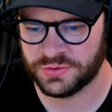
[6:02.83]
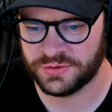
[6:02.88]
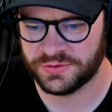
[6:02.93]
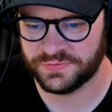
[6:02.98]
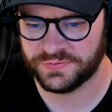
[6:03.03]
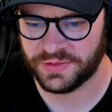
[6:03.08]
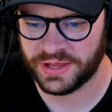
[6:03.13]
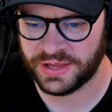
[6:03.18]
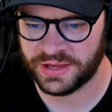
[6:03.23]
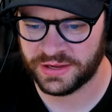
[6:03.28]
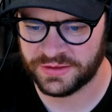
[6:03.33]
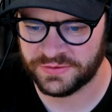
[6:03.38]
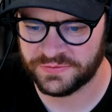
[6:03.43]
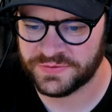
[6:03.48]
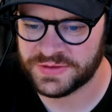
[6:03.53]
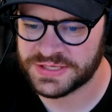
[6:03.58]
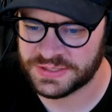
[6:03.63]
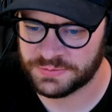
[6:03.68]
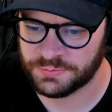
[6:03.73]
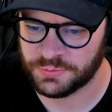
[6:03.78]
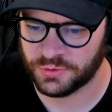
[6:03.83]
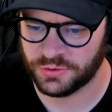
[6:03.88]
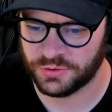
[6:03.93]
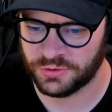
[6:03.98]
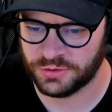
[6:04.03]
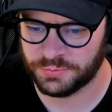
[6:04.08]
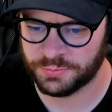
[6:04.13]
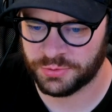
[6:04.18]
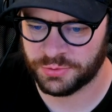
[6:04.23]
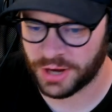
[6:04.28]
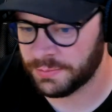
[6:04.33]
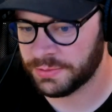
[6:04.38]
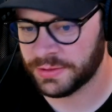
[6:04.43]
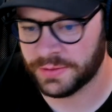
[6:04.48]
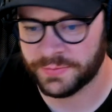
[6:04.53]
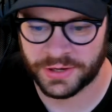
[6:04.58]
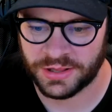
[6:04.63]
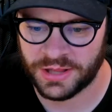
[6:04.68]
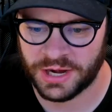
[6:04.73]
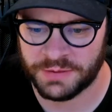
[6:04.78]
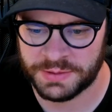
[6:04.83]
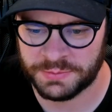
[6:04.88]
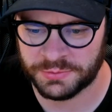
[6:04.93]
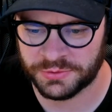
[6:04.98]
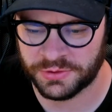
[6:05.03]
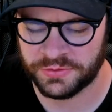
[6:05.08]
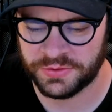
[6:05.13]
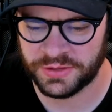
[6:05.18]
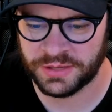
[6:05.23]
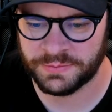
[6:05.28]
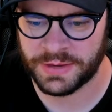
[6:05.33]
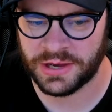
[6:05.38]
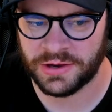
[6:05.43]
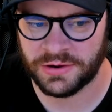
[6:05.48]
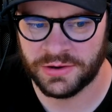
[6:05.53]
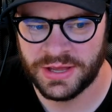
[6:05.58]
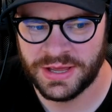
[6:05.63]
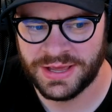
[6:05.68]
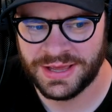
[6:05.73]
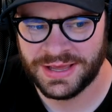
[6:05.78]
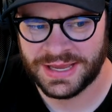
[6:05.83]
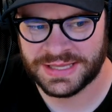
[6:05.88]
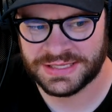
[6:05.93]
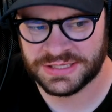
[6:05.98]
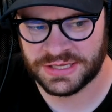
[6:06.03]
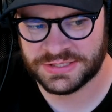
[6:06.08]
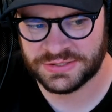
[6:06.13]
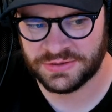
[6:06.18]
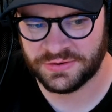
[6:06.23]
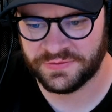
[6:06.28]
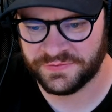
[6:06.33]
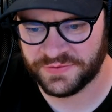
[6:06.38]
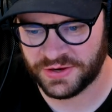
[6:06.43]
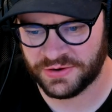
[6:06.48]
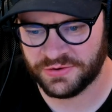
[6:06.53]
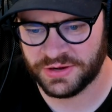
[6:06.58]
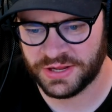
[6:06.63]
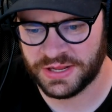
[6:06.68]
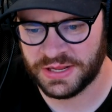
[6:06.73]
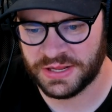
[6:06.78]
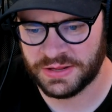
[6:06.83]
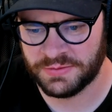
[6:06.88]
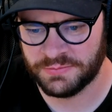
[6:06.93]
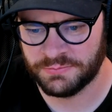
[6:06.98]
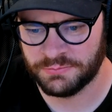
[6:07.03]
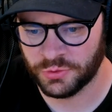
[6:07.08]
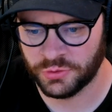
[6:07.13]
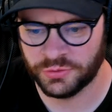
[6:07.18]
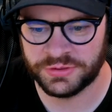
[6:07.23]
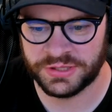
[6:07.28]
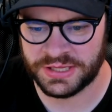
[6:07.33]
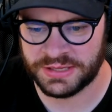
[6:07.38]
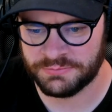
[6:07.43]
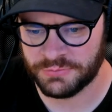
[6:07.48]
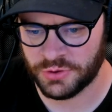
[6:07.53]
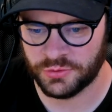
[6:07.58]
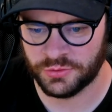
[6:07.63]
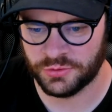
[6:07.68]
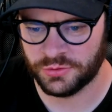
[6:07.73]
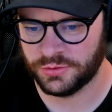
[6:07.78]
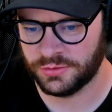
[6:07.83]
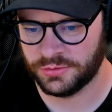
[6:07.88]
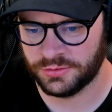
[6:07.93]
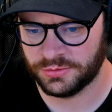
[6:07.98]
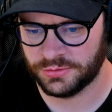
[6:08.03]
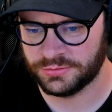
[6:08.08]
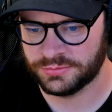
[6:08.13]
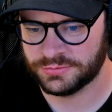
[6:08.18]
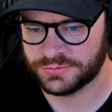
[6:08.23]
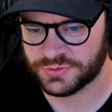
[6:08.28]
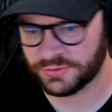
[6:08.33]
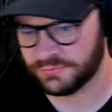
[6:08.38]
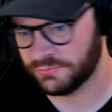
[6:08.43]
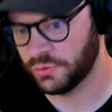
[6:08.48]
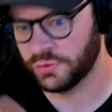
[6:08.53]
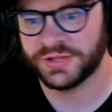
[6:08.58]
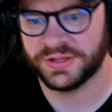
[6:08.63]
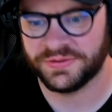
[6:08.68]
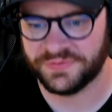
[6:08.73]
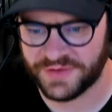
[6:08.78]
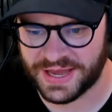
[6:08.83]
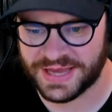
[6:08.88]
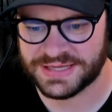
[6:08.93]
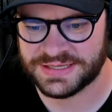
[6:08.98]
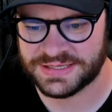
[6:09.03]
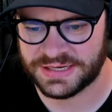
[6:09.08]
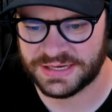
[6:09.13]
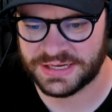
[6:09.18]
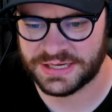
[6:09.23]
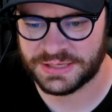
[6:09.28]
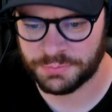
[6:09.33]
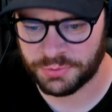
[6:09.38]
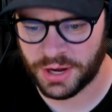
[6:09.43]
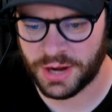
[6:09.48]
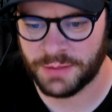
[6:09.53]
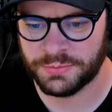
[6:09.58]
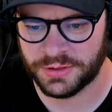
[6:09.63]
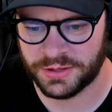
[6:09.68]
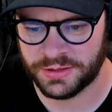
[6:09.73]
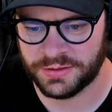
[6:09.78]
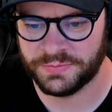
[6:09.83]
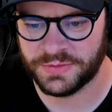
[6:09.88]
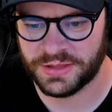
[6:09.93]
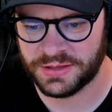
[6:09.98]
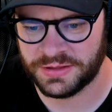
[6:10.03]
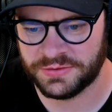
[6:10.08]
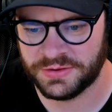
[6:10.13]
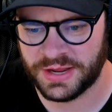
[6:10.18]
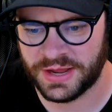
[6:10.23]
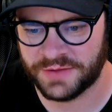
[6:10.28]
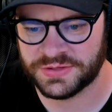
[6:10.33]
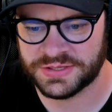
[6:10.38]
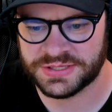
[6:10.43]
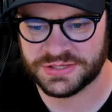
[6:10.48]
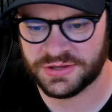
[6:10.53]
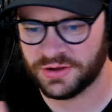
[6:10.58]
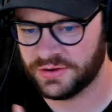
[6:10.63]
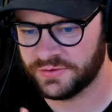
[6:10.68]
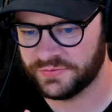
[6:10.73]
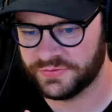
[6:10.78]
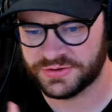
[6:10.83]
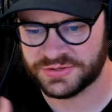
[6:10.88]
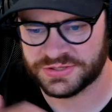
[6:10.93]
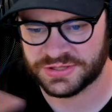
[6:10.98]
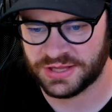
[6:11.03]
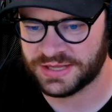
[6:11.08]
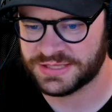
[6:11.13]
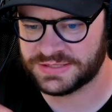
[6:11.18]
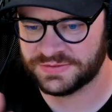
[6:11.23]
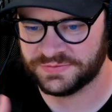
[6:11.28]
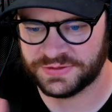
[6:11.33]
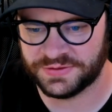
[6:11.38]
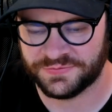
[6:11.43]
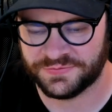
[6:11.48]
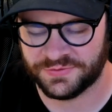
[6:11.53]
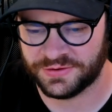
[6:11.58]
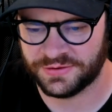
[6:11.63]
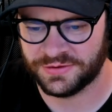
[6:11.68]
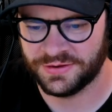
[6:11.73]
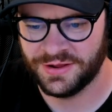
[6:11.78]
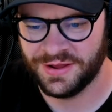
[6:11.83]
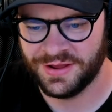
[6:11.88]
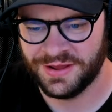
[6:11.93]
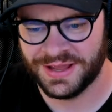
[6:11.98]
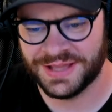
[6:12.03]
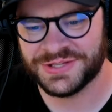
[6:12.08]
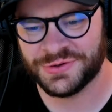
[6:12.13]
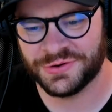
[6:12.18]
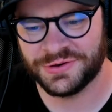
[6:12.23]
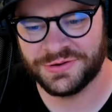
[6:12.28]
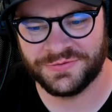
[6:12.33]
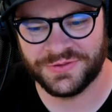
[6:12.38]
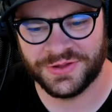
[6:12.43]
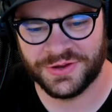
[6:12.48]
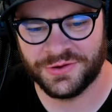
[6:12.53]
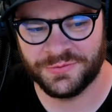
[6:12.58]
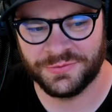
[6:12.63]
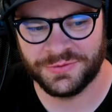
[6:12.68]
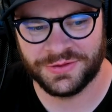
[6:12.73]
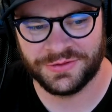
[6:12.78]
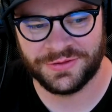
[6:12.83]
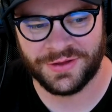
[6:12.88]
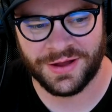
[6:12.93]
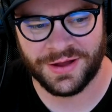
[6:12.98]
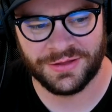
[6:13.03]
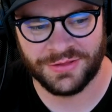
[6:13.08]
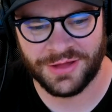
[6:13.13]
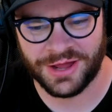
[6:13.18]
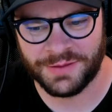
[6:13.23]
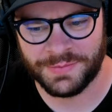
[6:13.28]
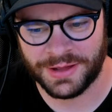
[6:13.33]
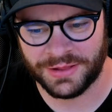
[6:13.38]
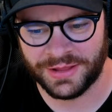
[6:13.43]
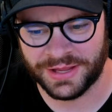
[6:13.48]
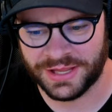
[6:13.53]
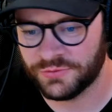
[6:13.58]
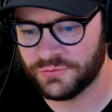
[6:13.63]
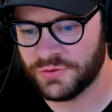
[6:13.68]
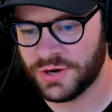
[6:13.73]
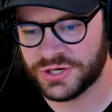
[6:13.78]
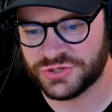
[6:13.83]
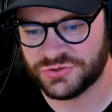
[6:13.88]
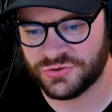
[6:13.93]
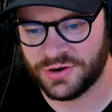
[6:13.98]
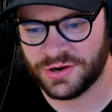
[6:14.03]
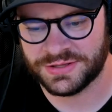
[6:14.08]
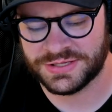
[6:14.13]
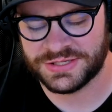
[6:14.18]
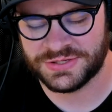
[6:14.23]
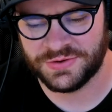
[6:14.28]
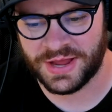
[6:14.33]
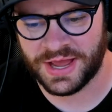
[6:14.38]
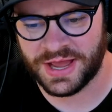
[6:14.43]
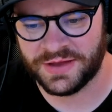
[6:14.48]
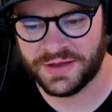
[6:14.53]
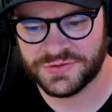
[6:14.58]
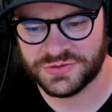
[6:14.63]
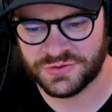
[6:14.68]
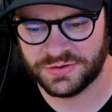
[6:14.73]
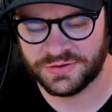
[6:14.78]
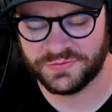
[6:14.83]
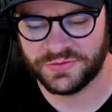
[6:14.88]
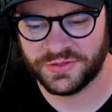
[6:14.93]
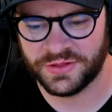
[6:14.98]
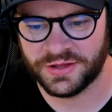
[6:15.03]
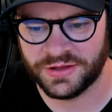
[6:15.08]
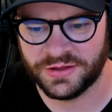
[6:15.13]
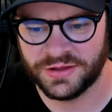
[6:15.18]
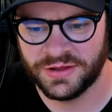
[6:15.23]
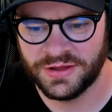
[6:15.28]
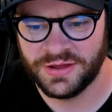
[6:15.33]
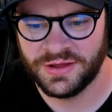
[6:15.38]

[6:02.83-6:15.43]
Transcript: of like invisible problem that a lot of people don't think about, it's also a very multimodal, sort of multifaceted problem that you have to solve. There's lots of different, it's sort of, you talk a lot about like in restaurants, you have sort of the